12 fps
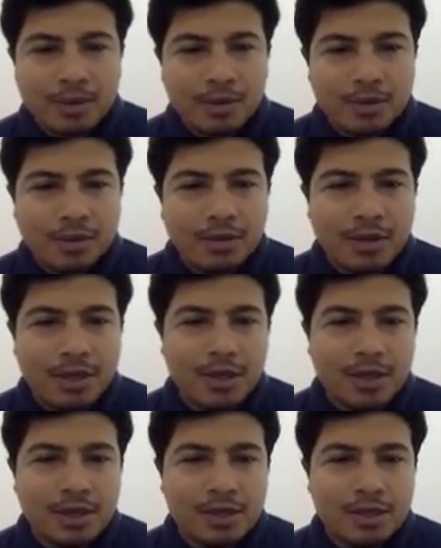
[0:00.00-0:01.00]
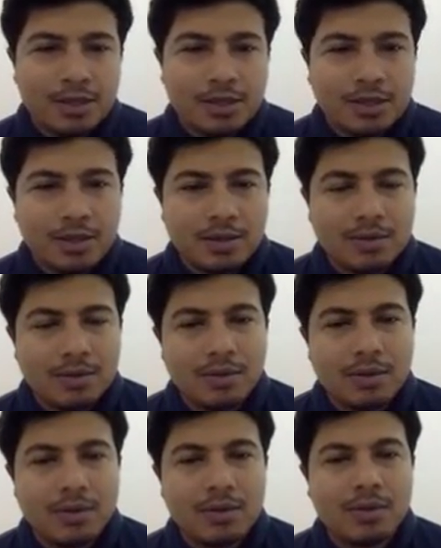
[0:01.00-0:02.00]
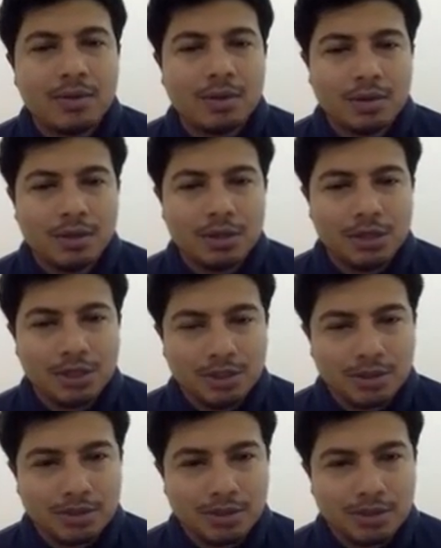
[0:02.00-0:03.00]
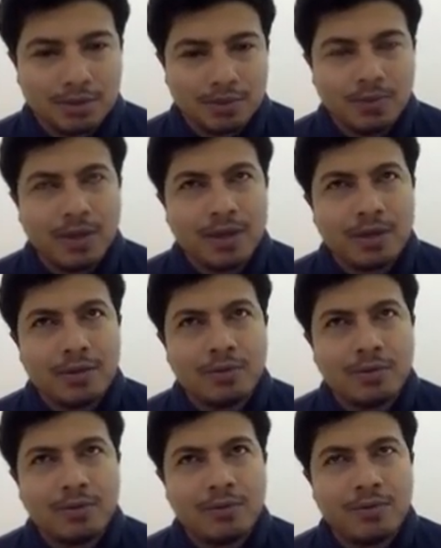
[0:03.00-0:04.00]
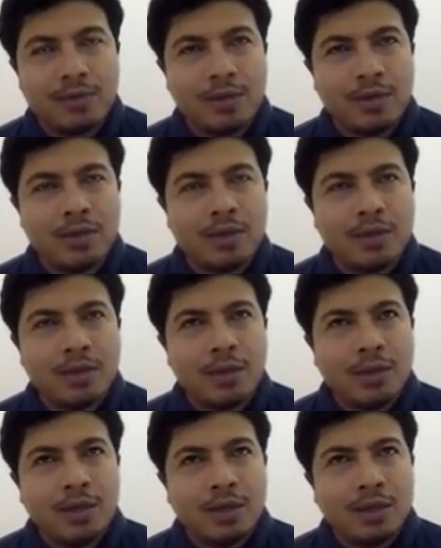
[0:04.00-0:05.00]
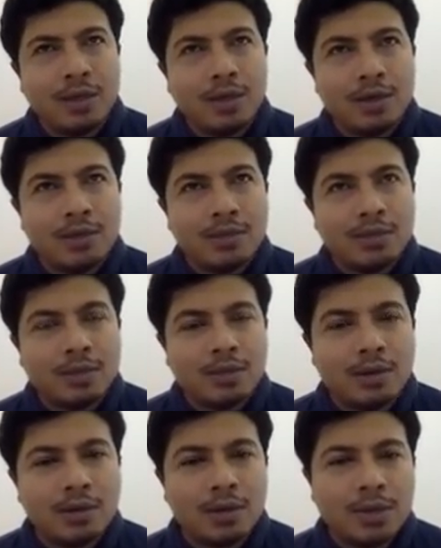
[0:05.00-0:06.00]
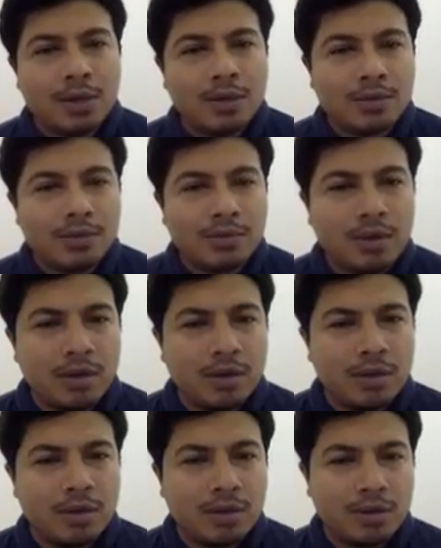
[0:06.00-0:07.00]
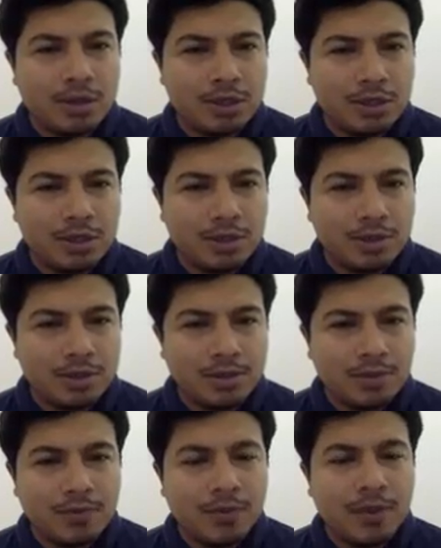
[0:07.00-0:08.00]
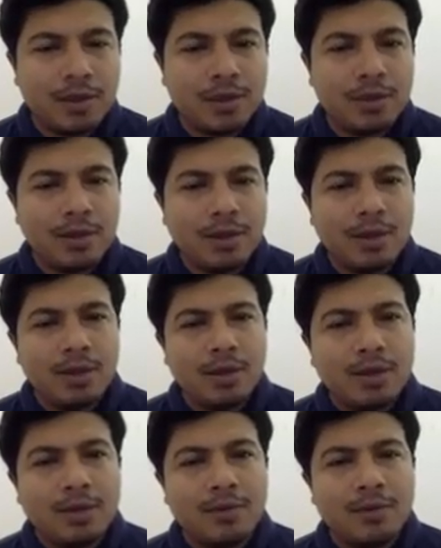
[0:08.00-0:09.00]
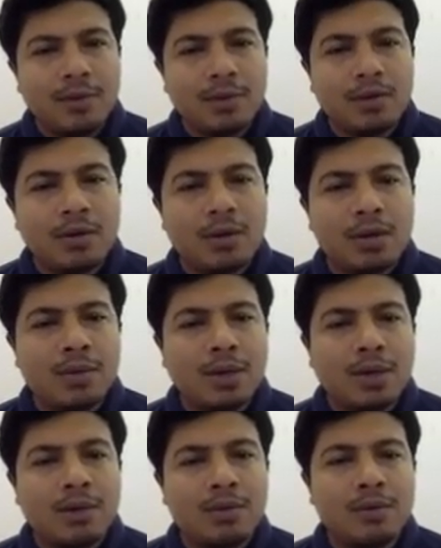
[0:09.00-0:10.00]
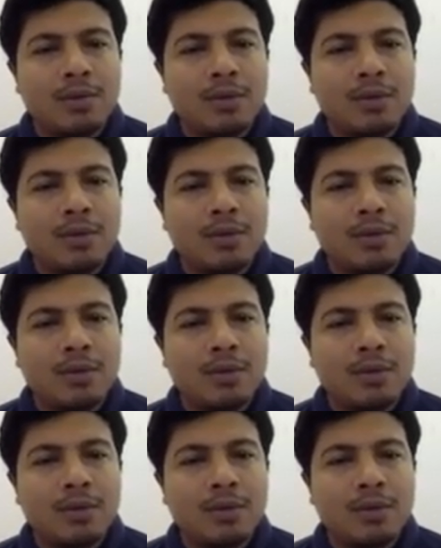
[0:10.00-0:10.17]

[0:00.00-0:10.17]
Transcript: that is real conditional. So when do we talk about real conditionals when we talk about